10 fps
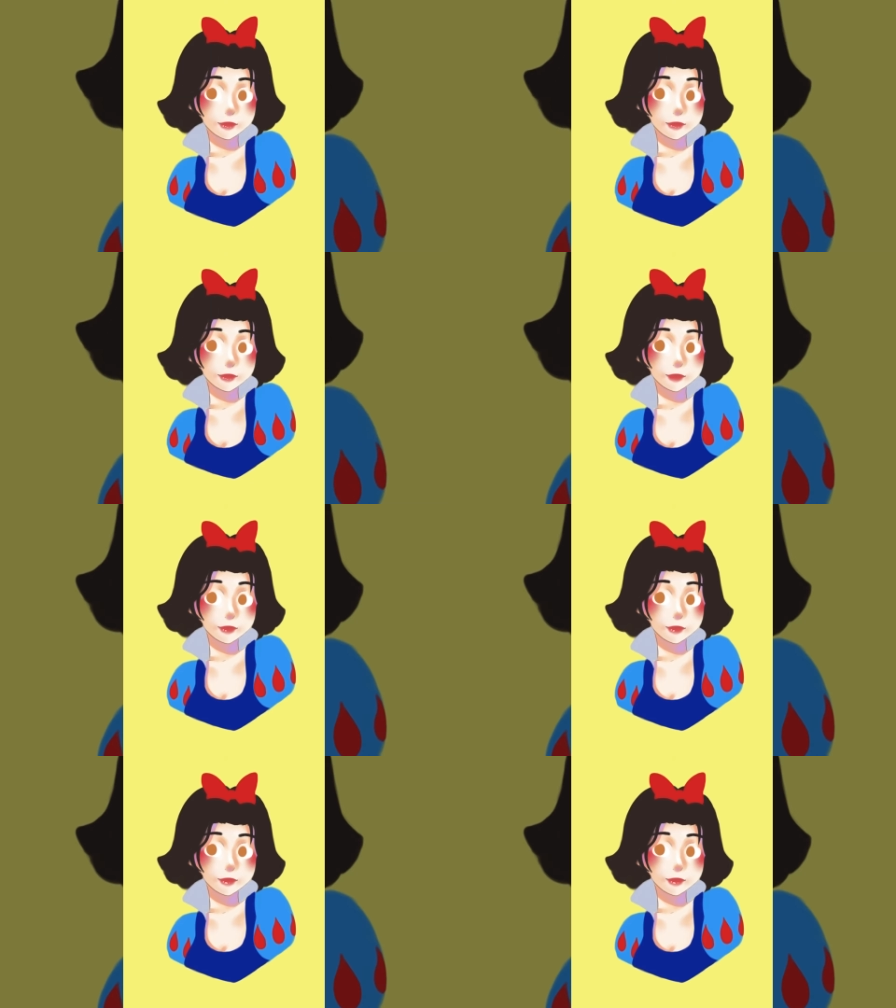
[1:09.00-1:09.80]
but I wasn't
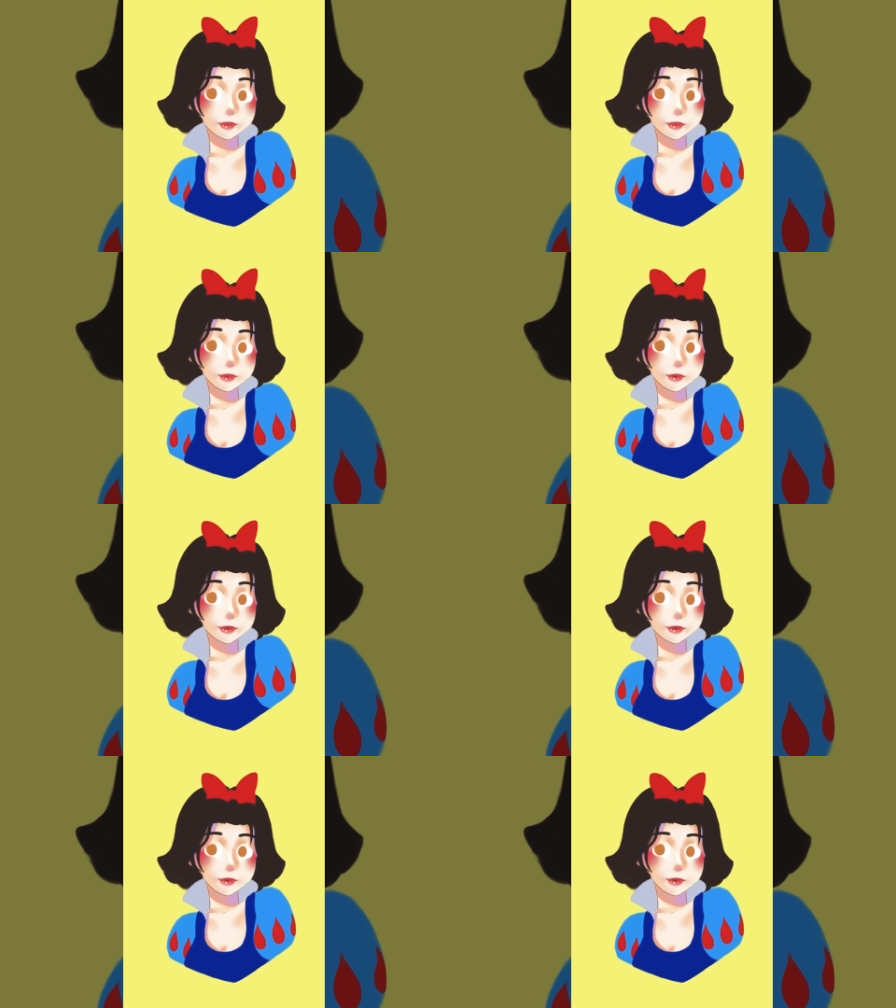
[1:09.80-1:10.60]
happy with how it was
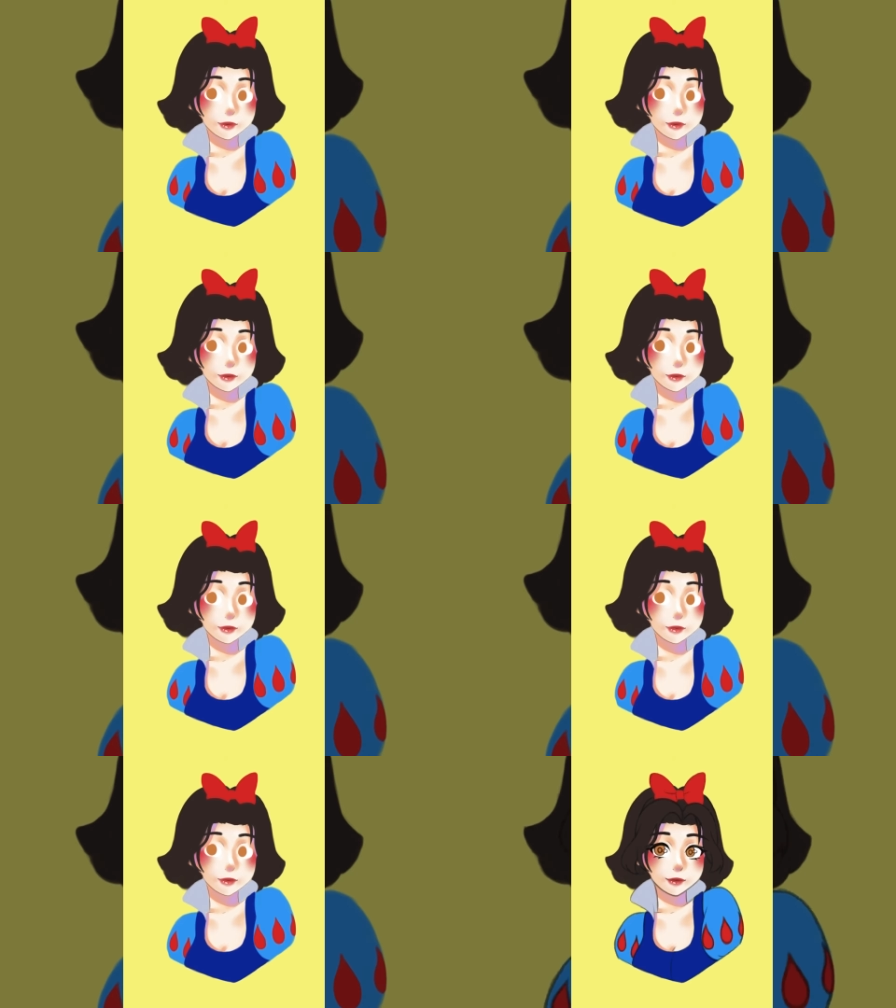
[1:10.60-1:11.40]
turning out,
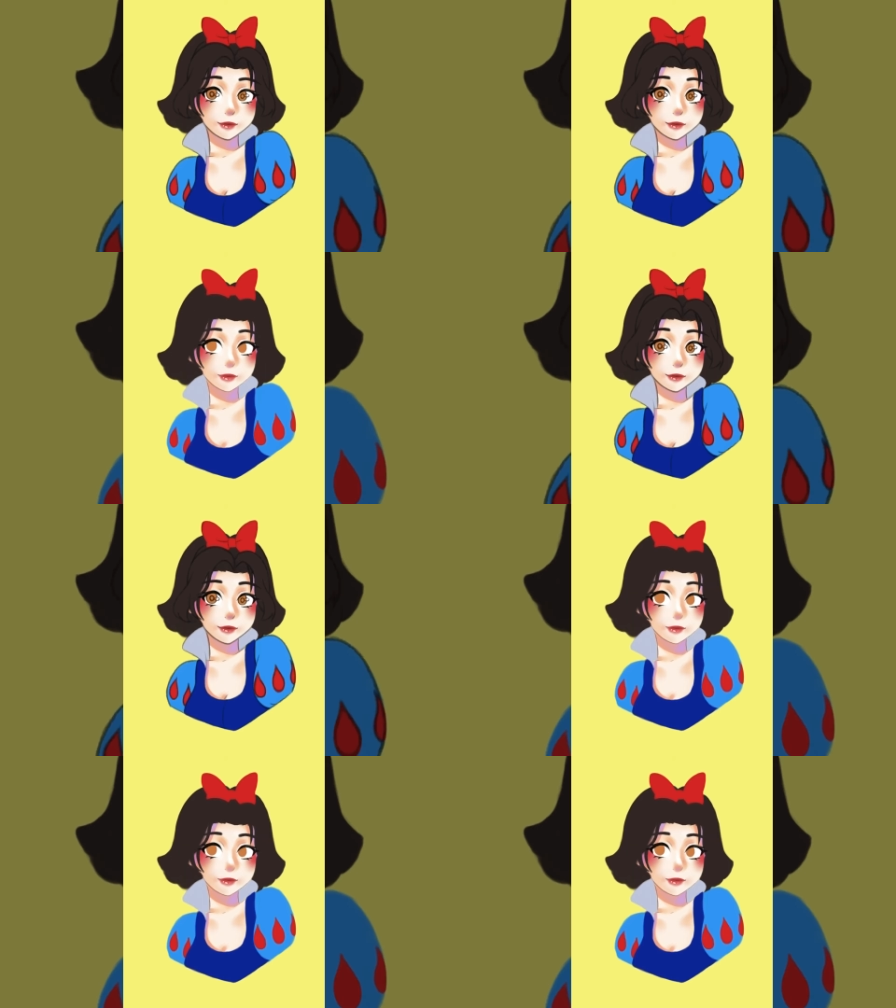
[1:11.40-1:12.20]
so I wanted to
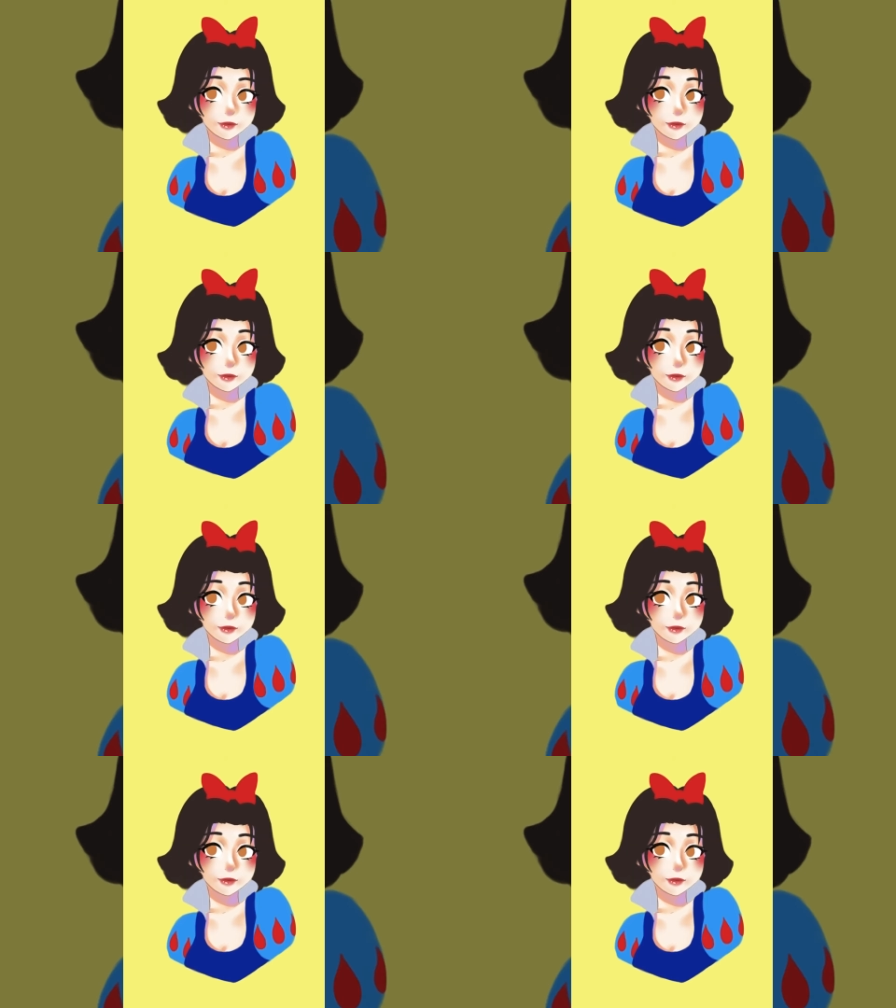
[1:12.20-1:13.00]
experiment a little bit
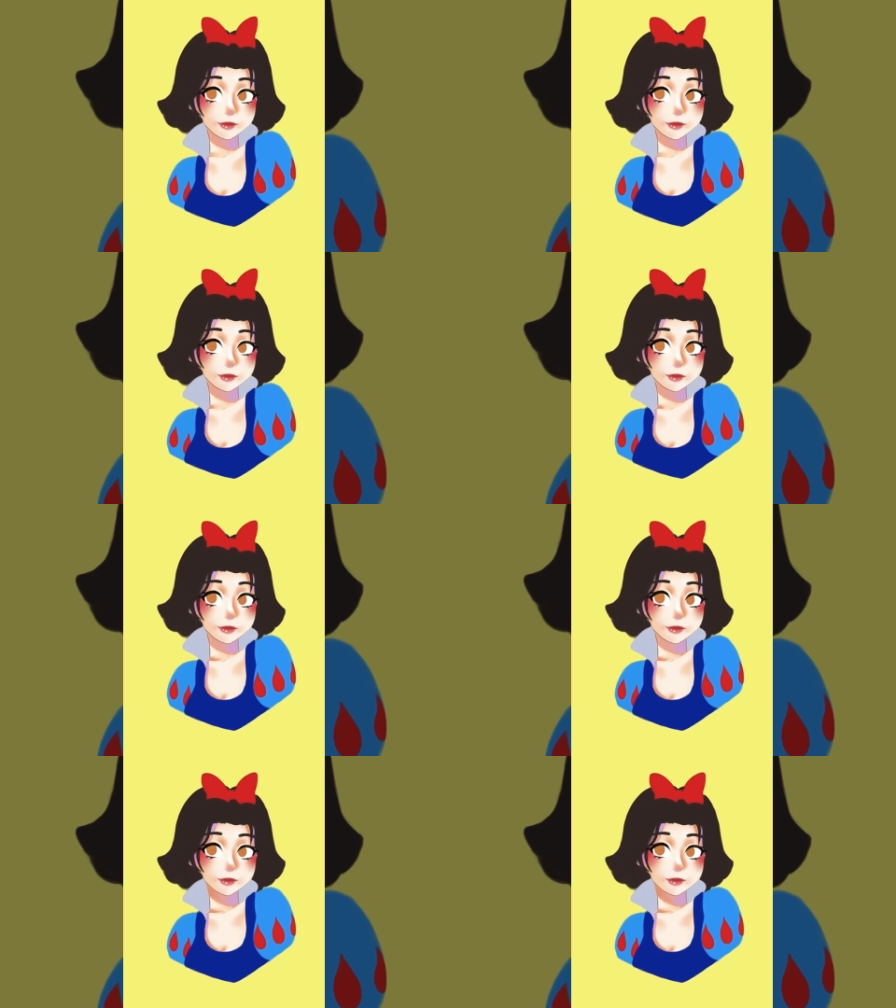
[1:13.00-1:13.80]
with my digital
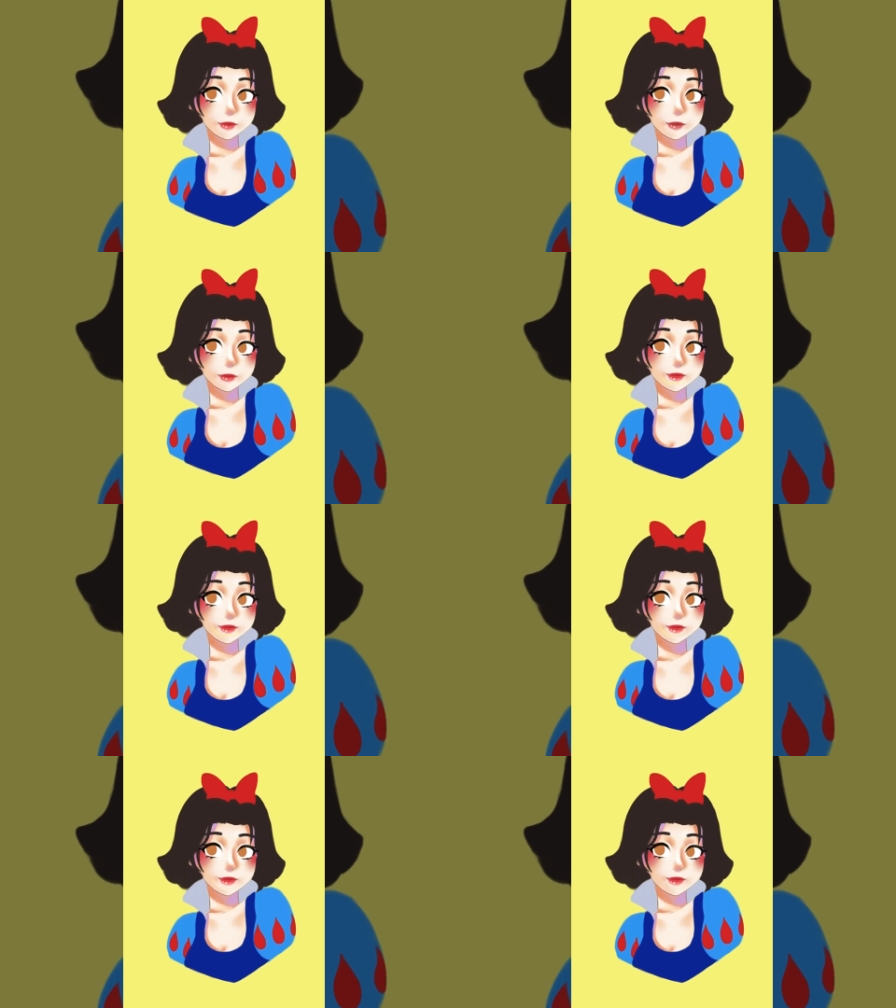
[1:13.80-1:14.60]
art because it's
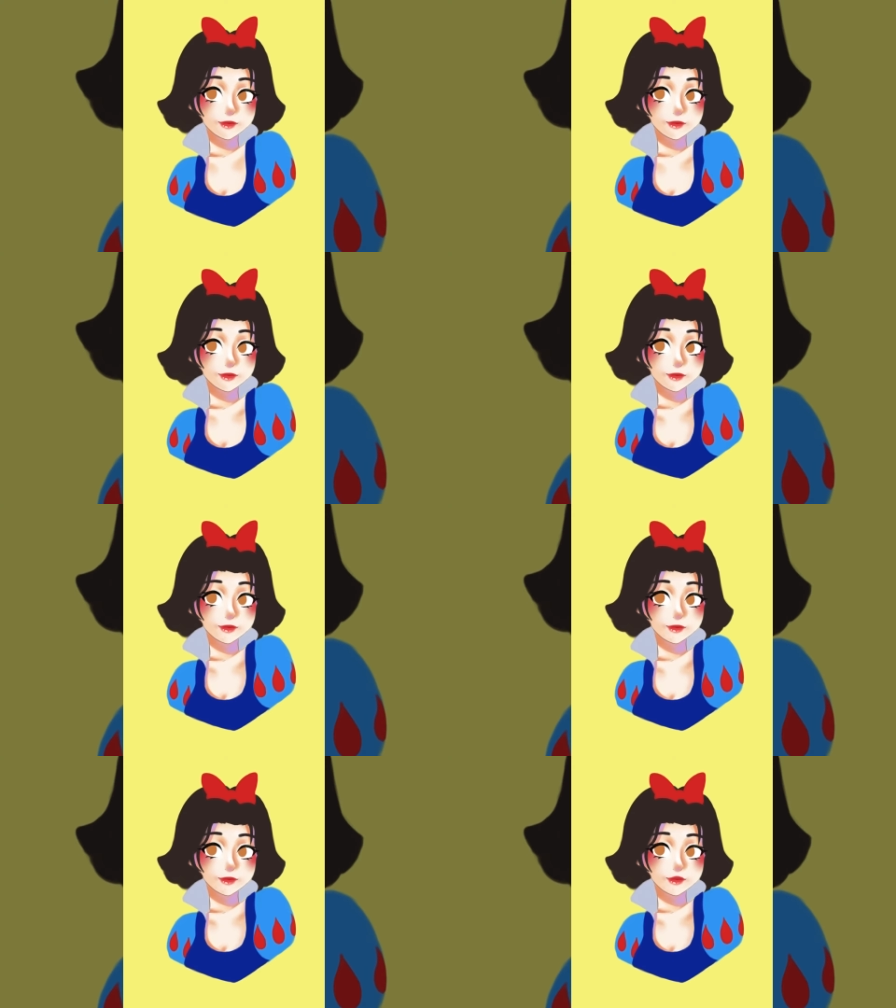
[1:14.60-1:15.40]
not something I've been doing
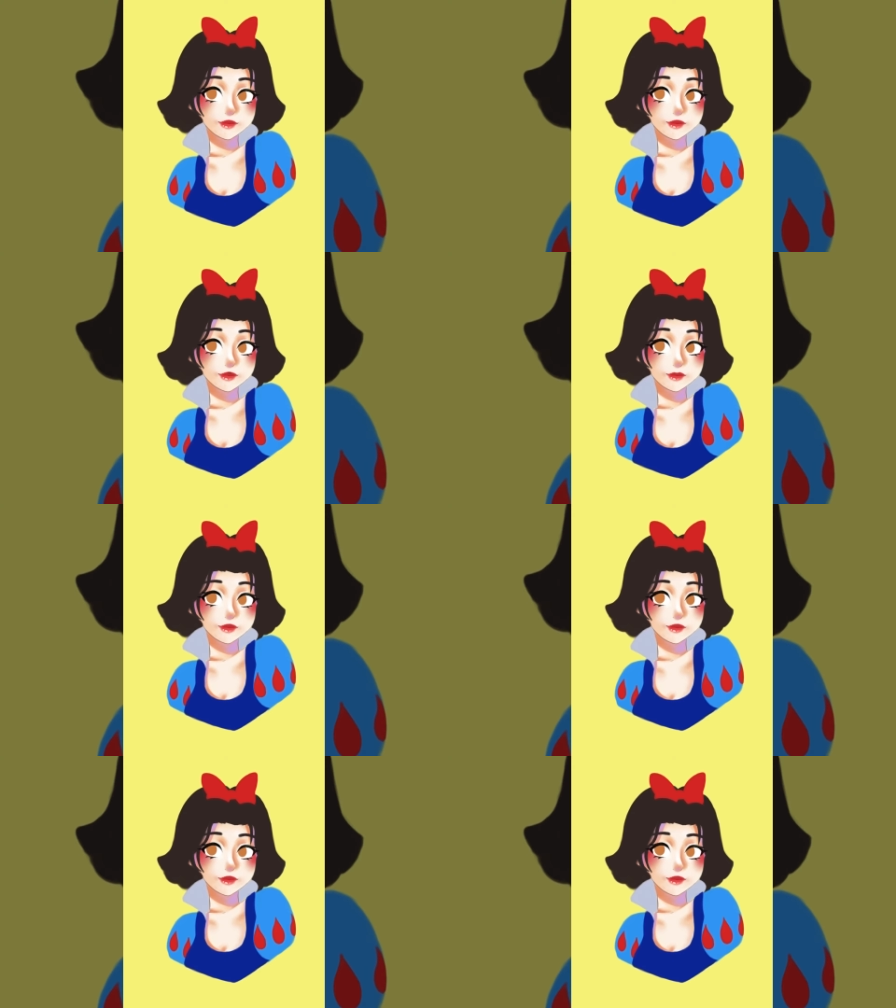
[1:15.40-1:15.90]
for very long.